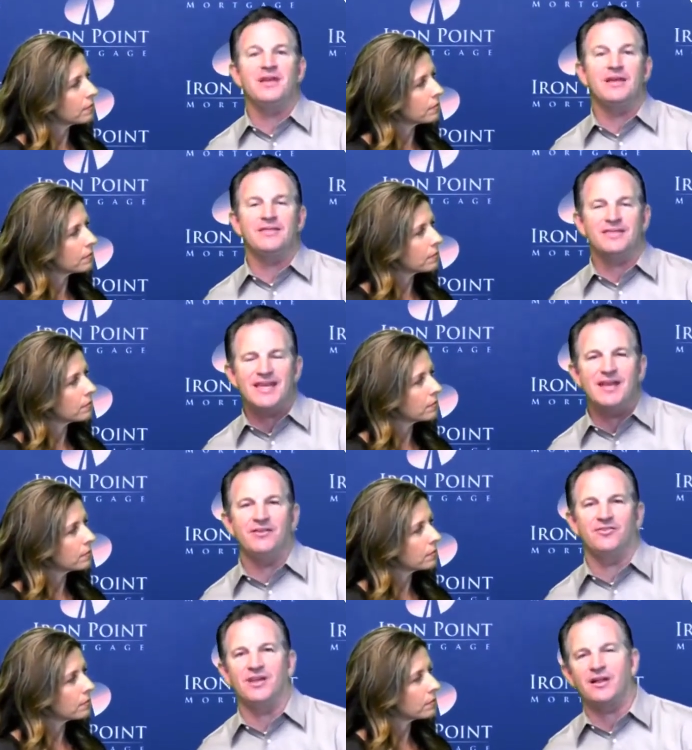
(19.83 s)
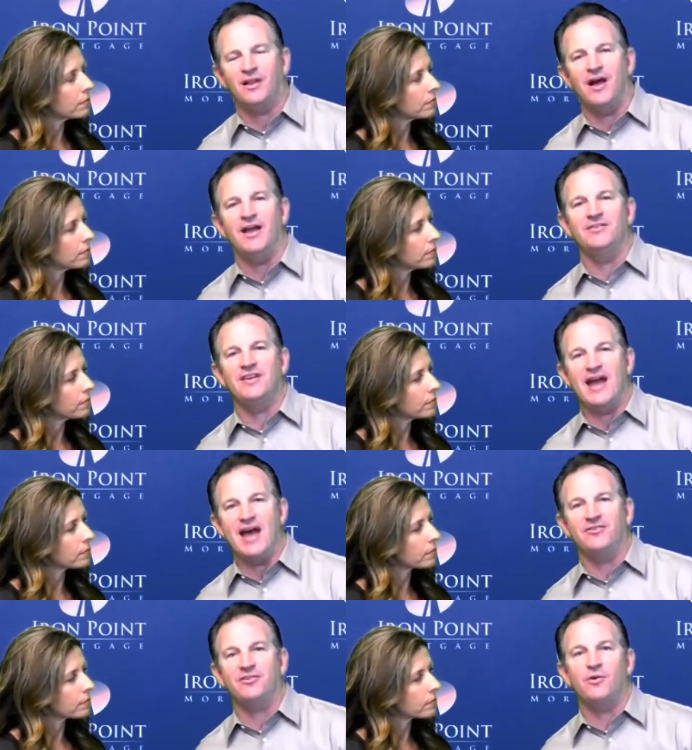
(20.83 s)
Speaker 1: the things that clients
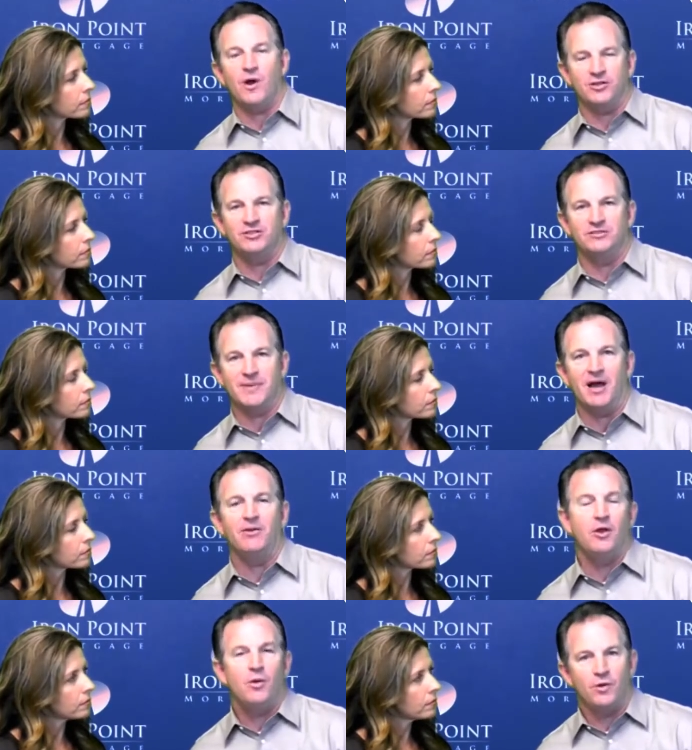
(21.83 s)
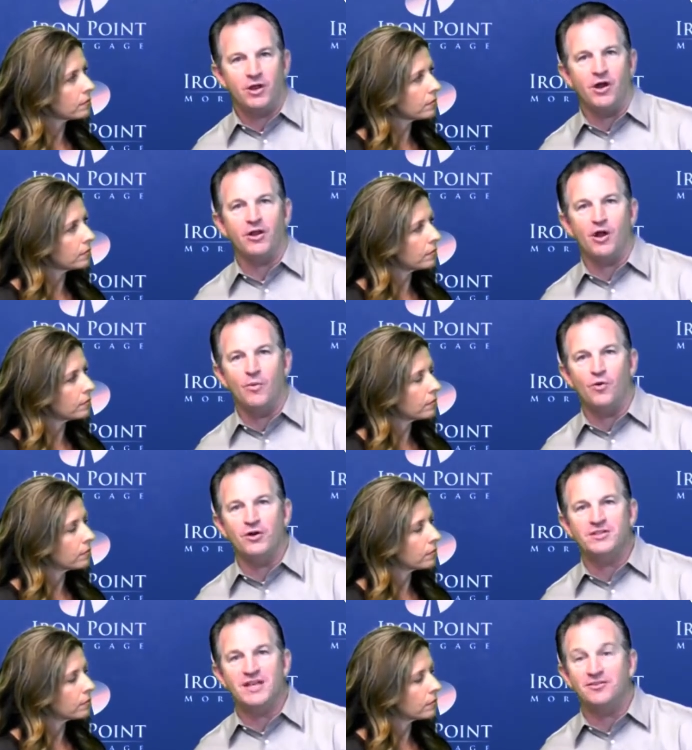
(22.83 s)
ask questions about regarding home
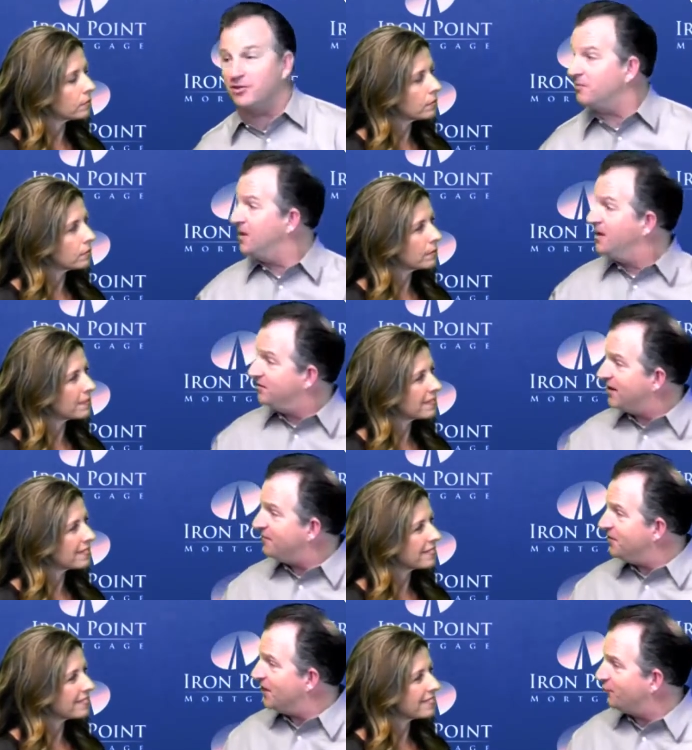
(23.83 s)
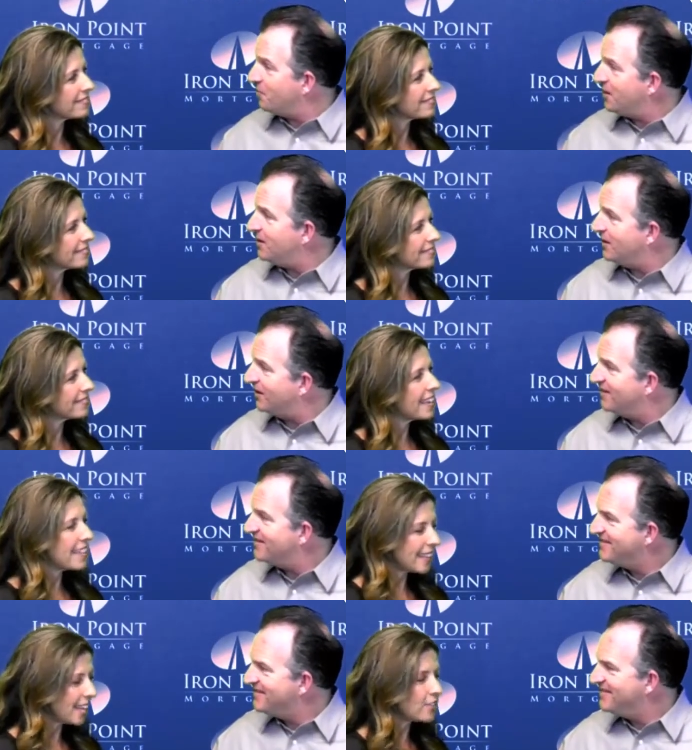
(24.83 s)
warranty. So, Stephanie, thanks for being here.
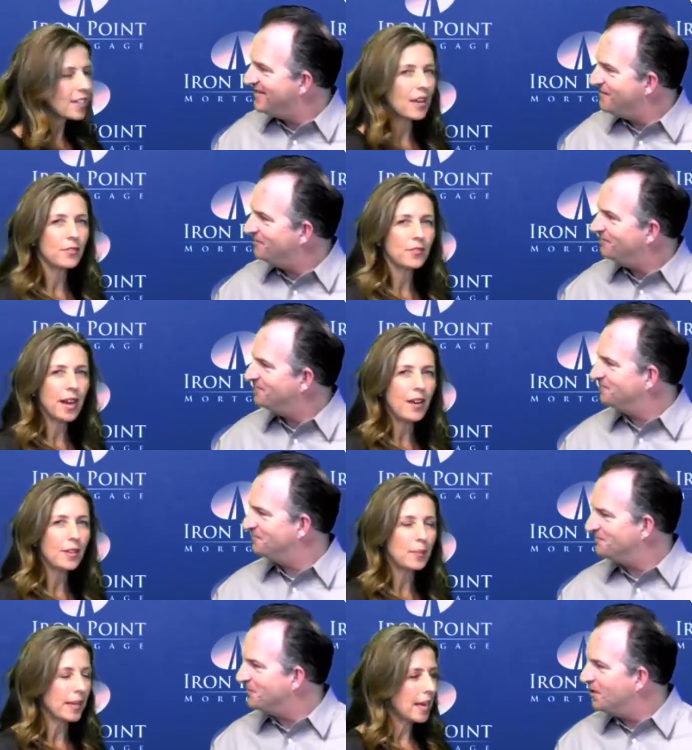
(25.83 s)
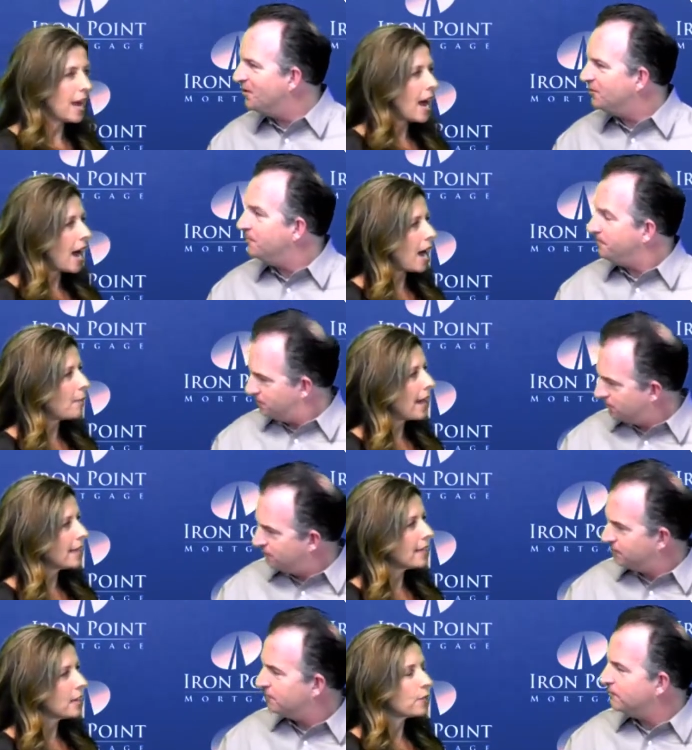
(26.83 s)
Speaker 2: Thank you, Kevin, for having me. Um, I
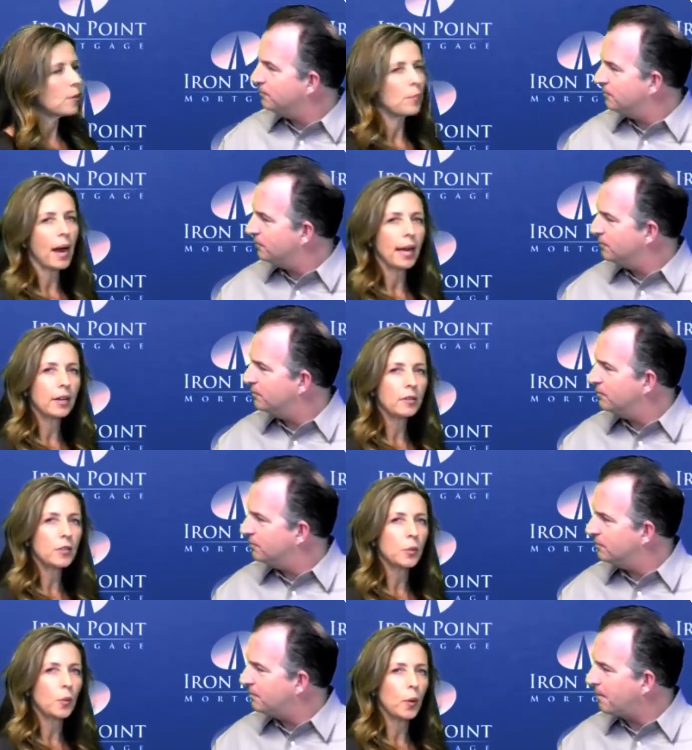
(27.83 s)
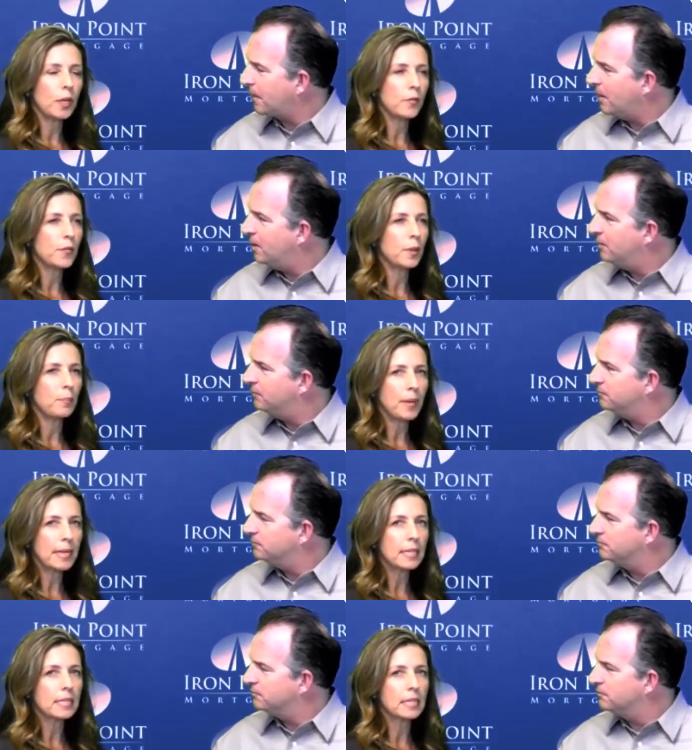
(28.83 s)
think for buyers, one of the
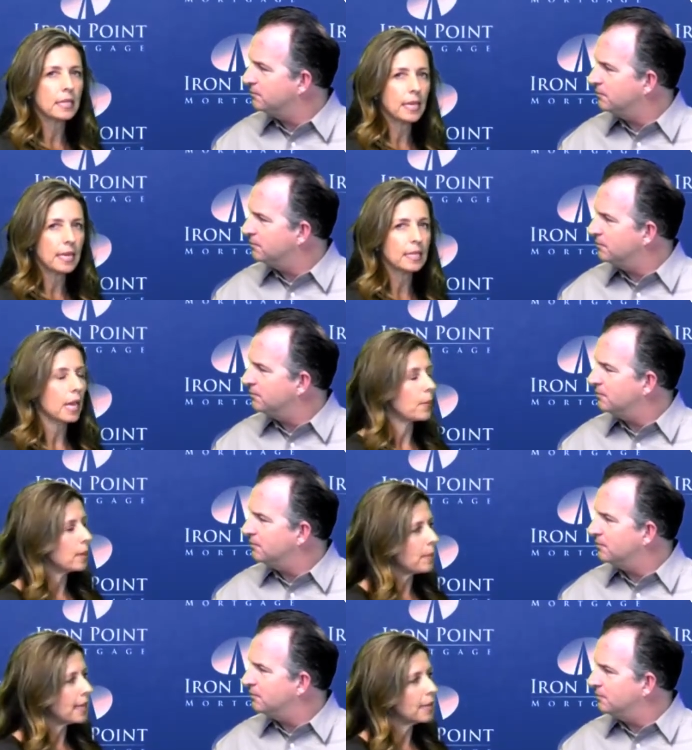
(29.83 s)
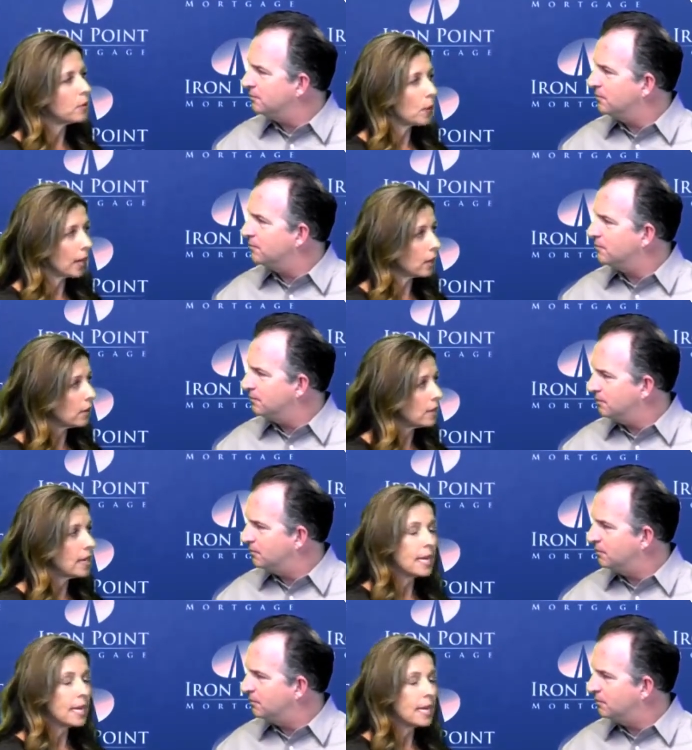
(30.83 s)
biggest things I would make them aware of